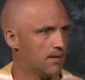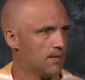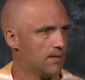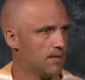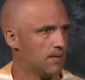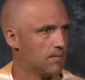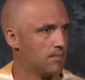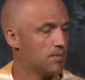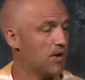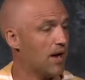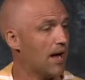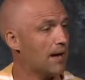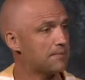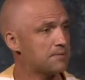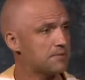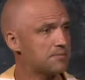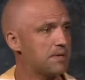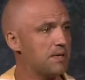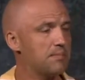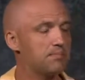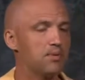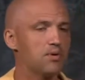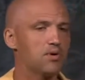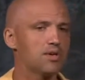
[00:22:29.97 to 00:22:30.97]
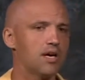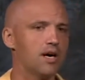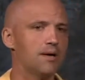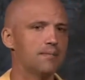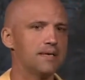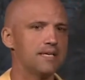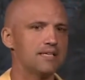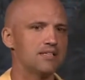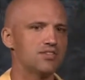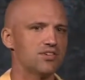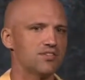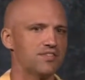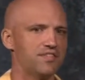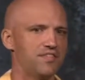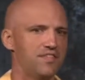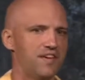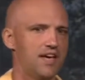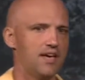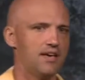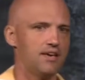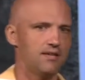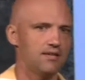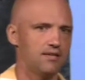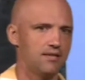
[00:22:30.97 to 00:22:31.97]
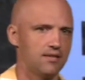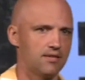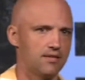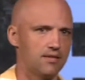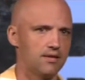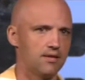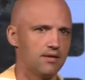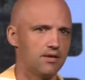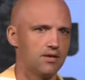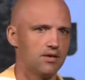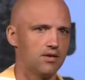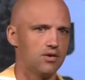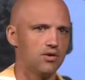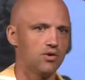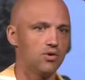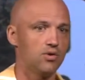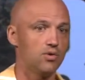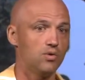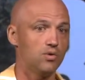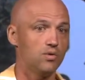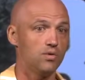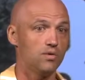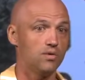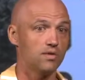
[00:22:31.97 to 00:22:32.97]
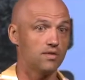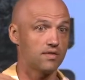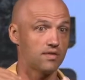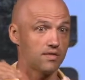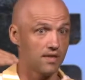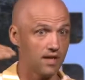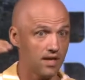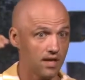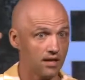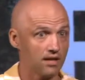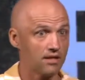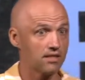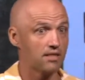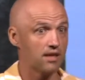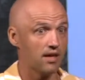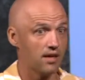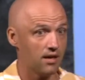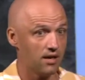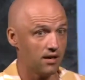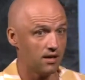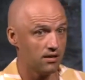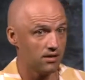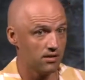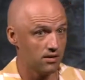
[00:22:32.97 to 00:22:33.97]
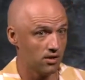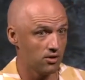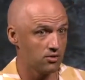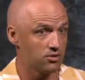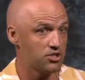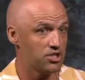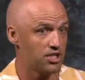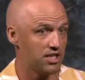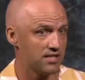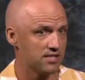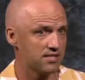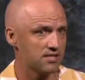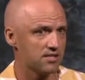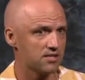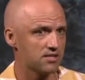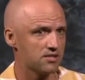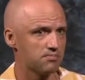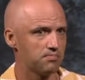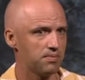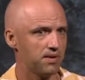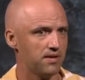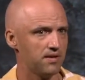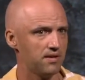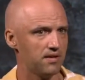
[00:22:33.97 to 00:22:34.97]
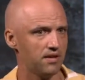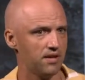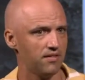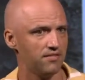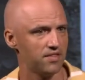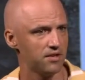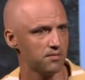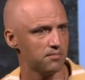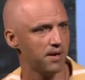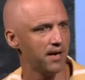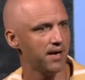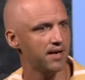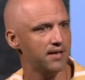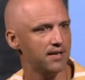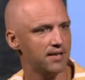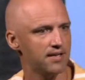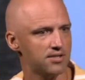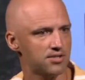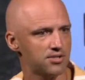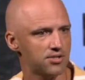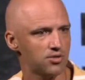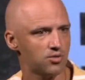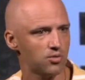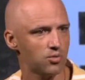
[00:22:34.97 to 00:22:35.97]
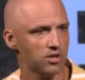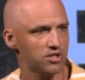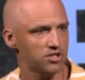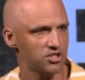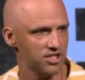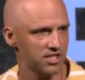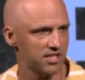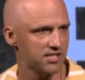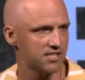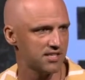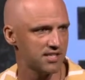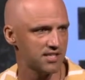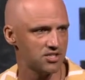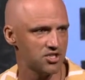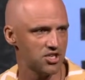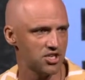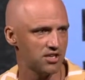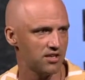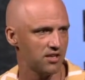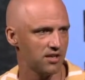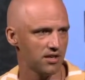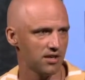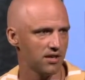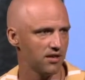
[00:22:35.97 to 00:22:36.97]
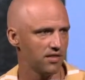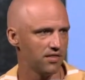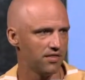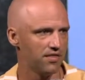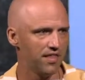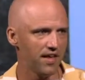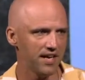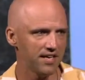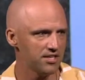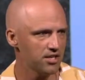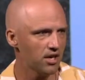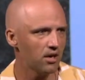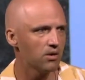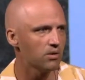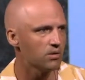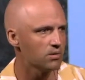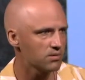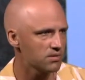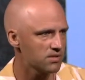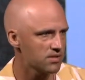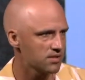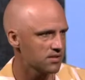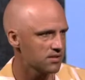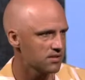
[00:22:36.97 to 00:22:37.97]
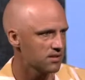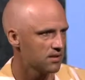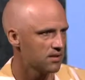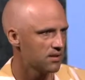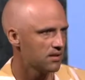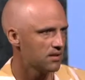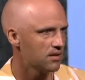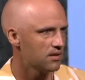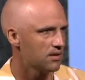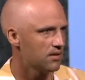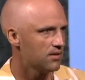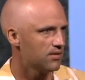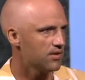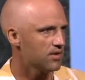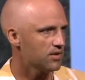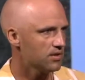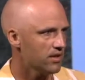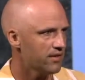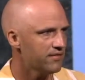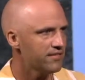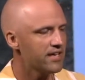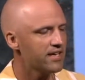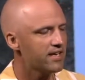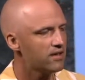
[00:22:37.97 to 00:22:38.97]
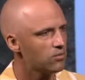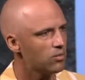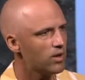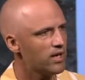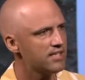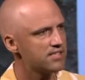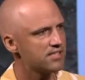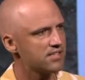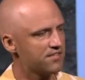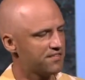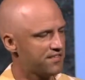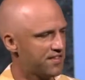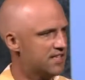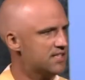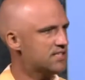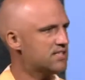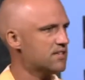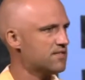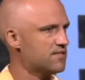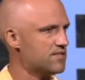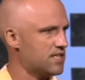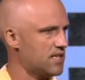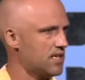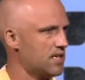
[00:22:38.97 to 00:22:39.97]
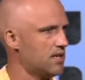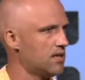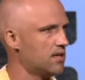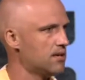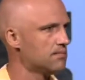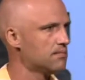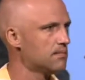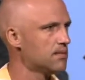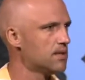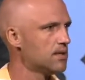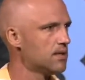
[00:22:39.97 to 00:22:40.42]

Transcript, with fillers: Perhaps people coming to faith who think they know Jesus, but if they're buying into what she's teaching, they don't. They're living in ways offensive to him,